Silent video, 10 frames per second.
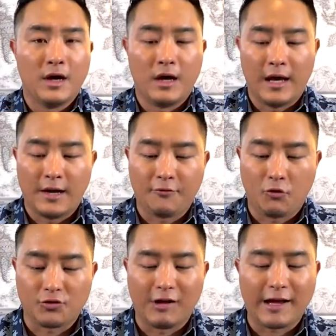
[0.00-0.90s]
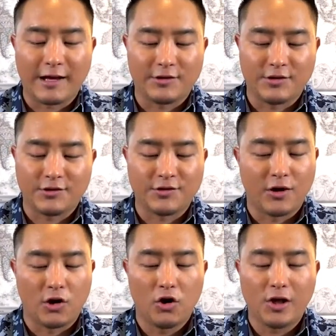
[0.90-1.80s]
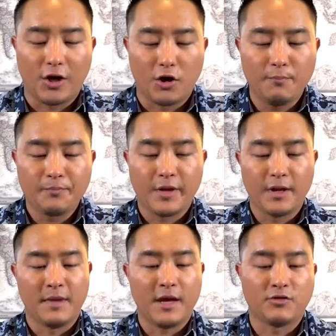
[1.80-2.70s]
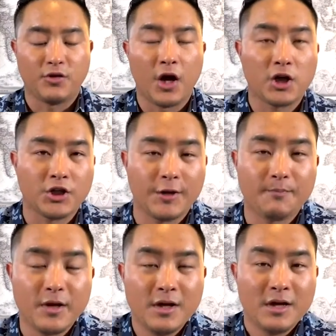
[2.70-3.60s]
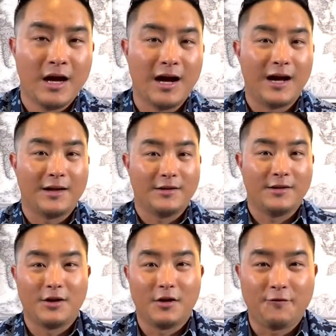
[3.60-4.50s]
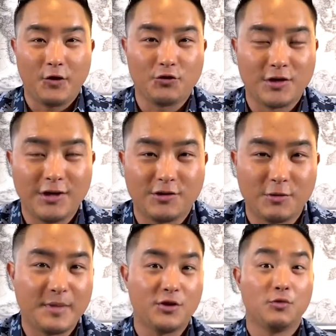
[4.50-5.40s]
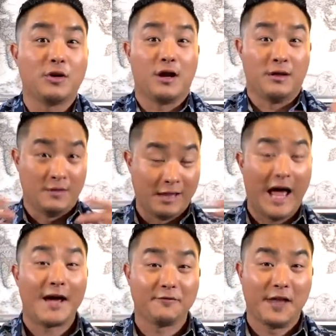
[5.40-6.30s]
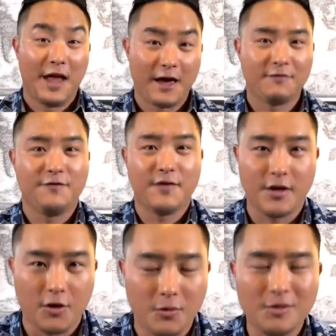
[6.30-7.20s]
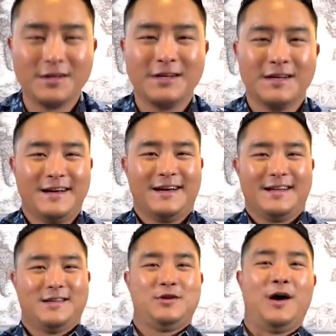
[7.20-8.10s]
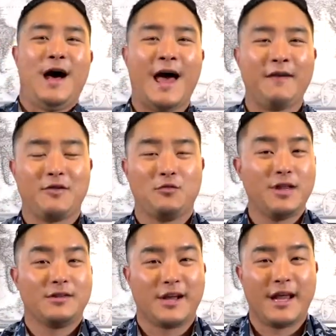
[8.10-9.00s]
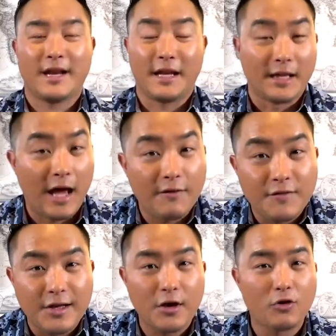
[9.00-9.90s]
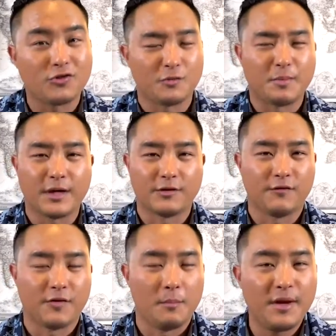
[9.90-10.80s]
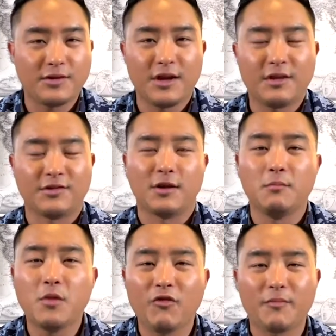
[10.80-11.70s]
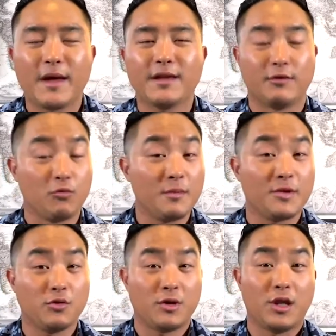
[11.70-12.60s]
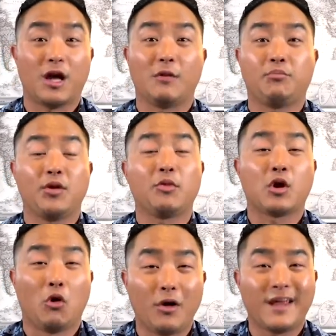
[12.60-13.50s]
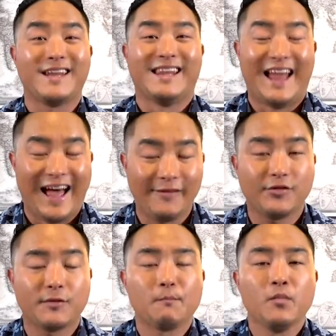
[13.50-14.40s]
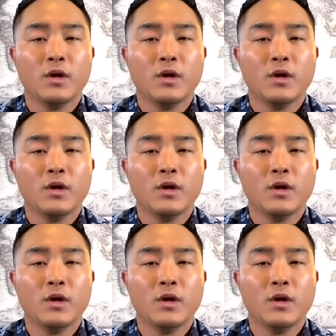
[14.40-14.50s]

Uh, and of course, like I just said earlier in my introduction, uh, you know, it feels good to be doing a live, live video. Uh, you know, I haven't really done any live videos because of the busyness and the movement, and we've been doing a lot of pre recorded lives.